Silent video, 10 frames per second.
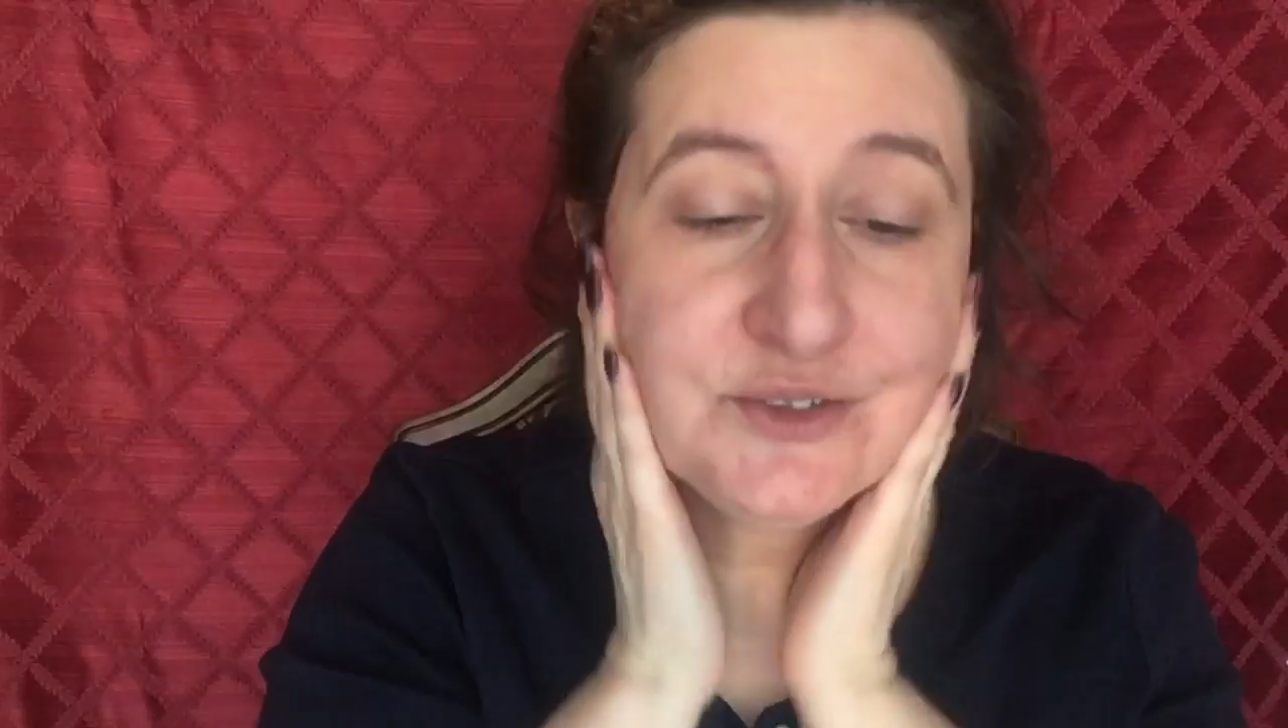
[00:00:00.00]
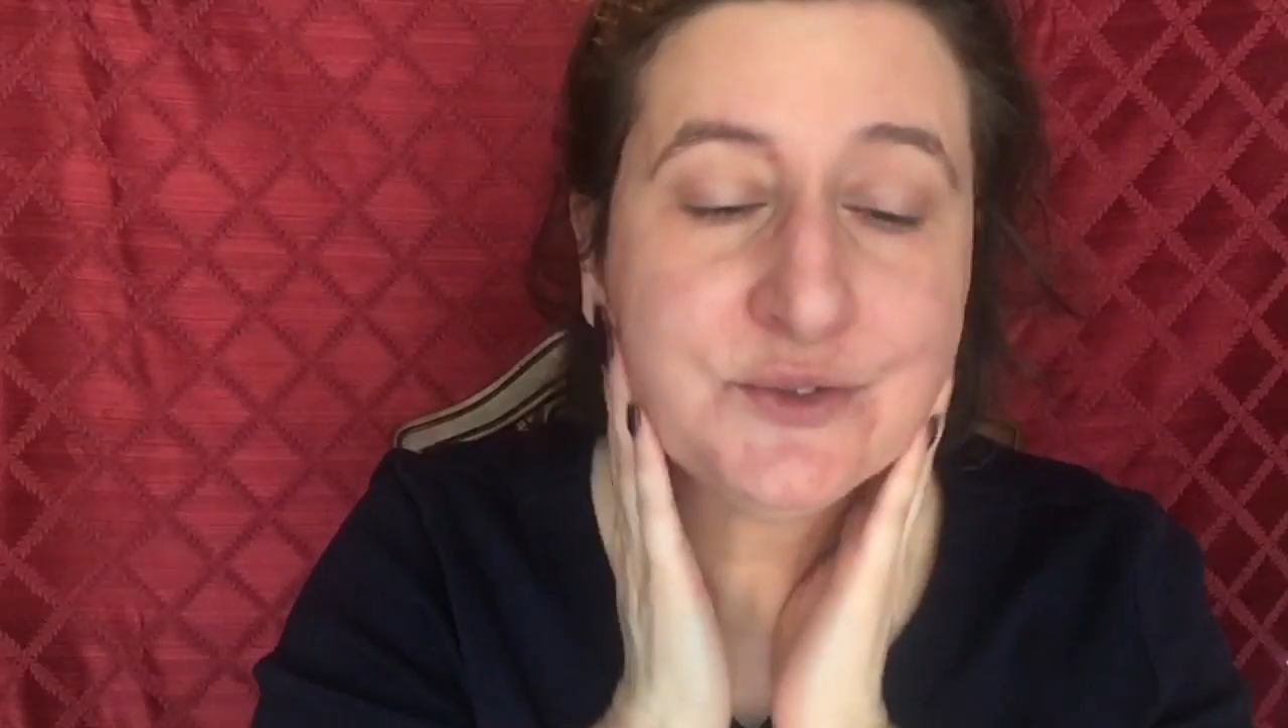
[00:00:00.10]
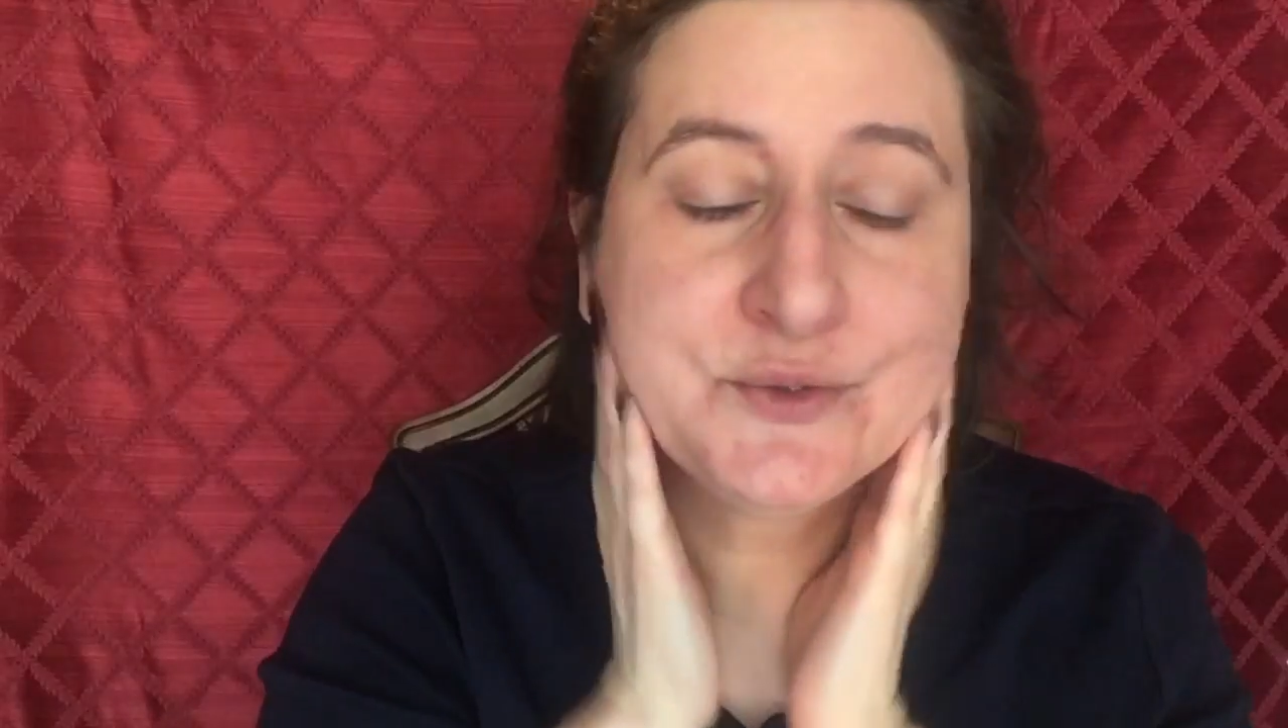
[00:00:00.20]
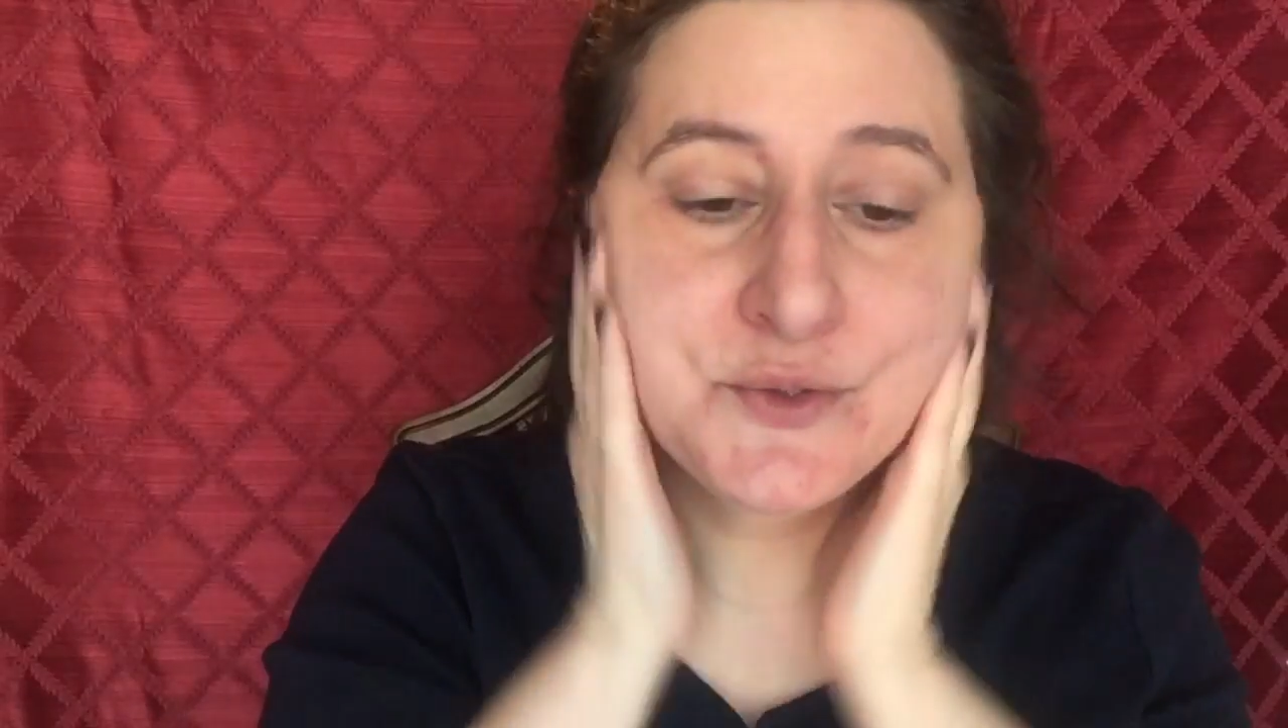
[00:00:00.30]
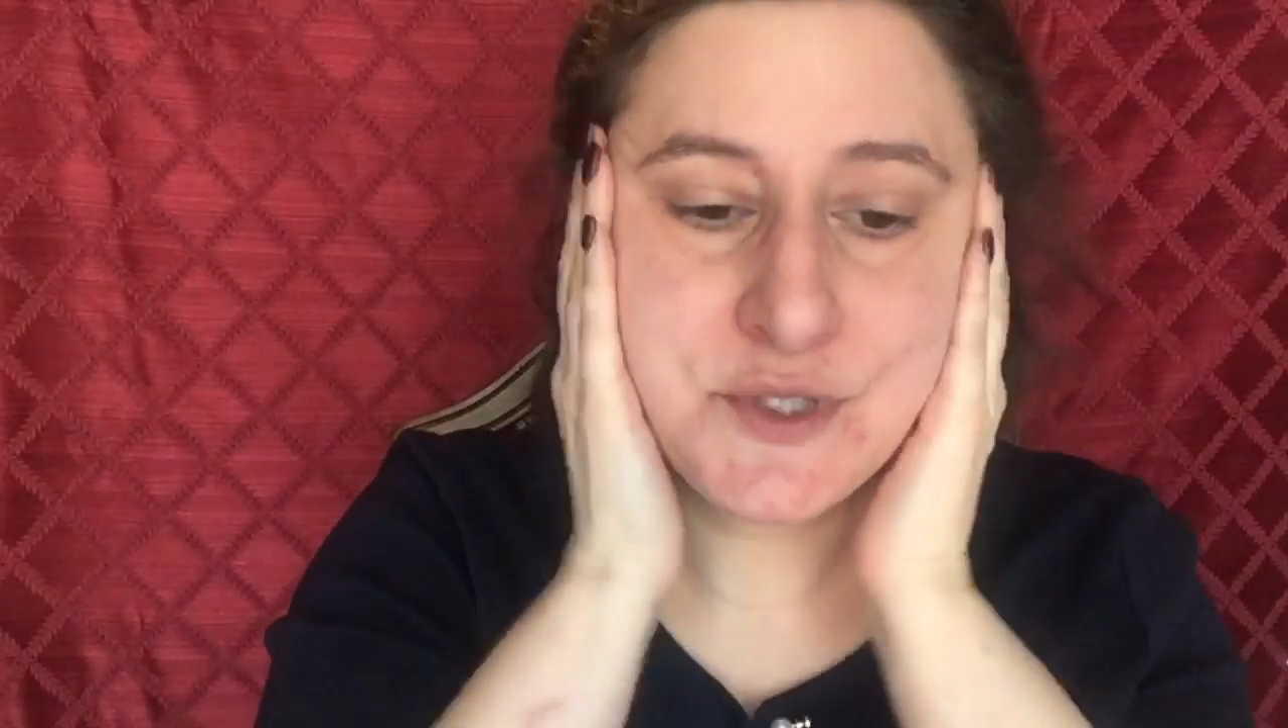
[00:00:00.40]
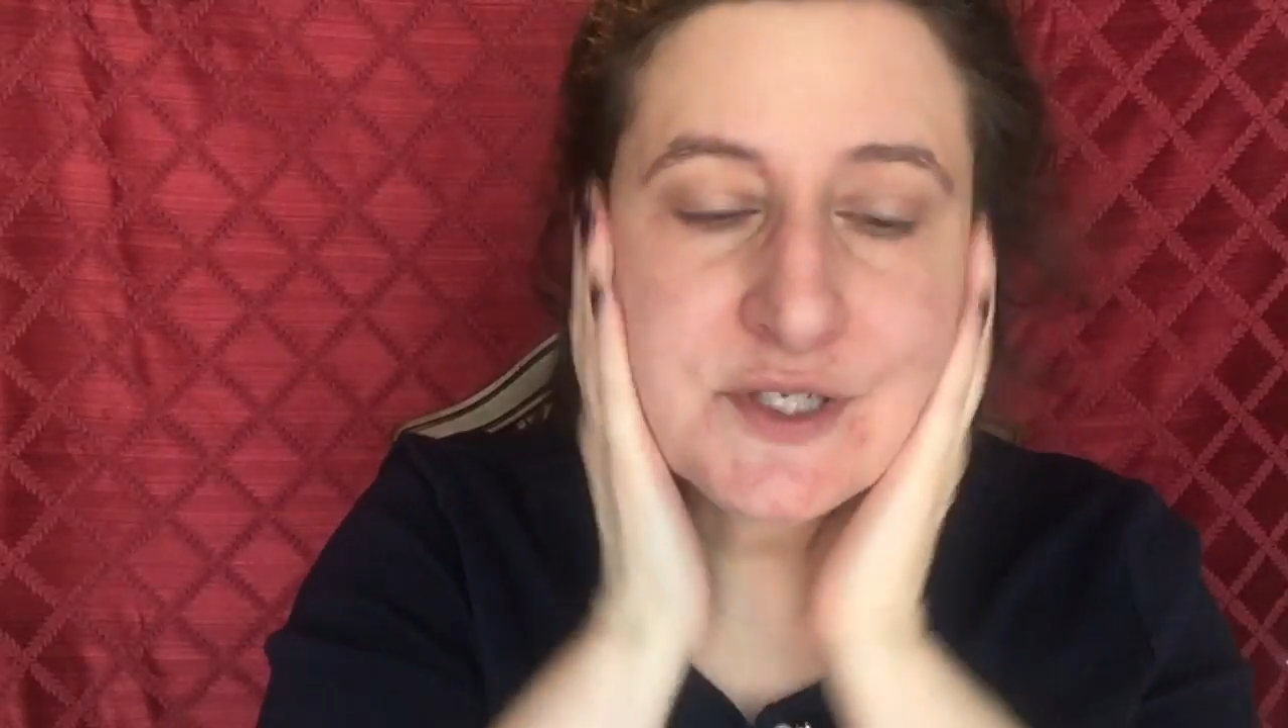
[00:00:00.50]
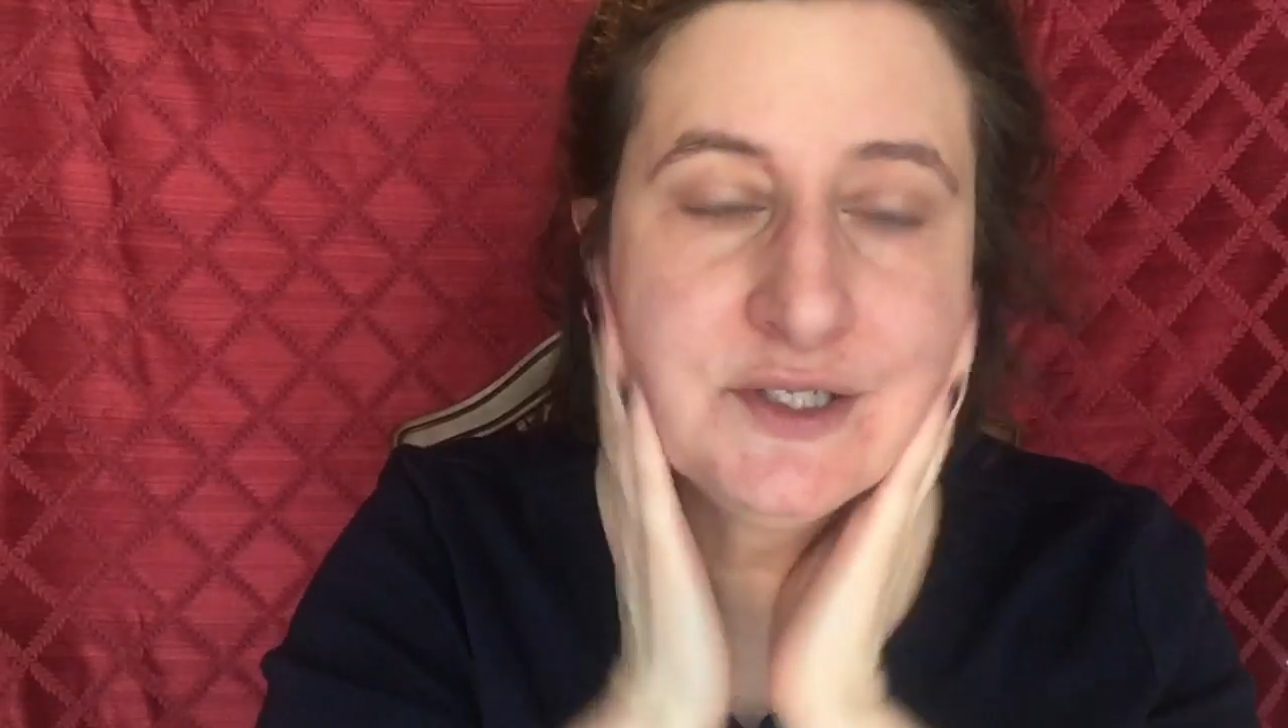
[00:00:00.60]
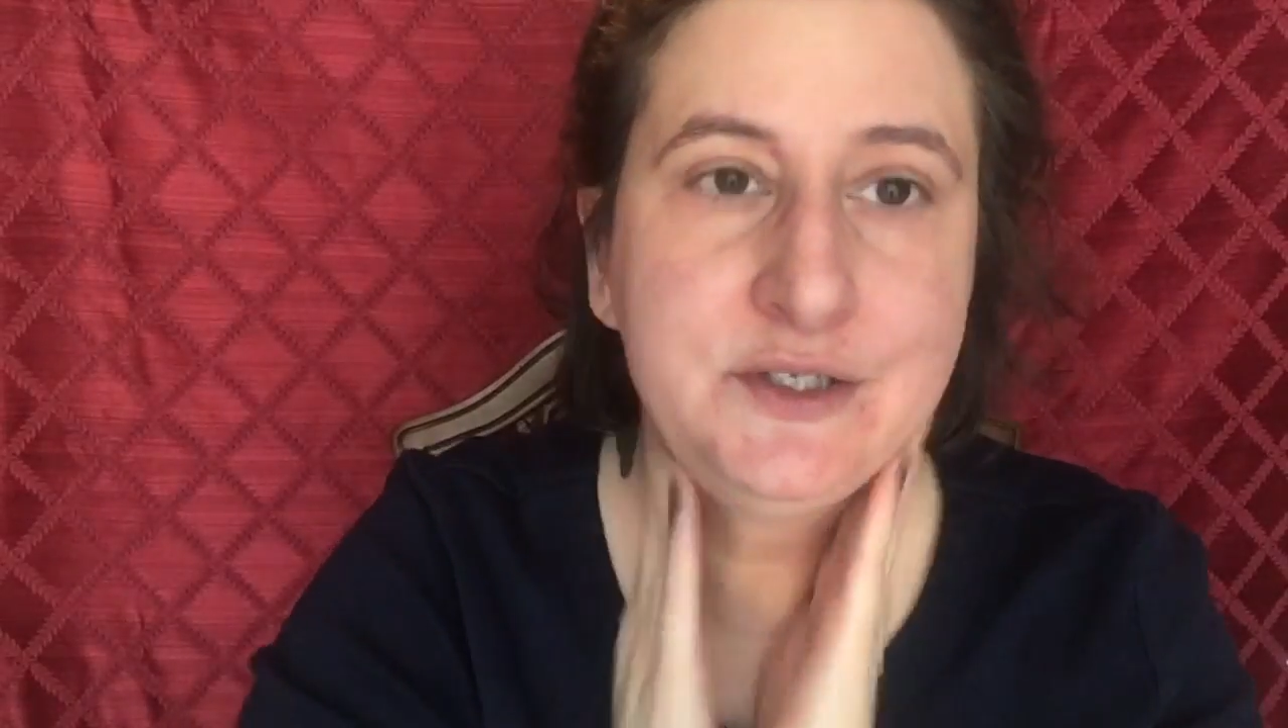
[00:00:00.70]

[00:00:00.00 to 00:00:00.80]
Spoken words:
use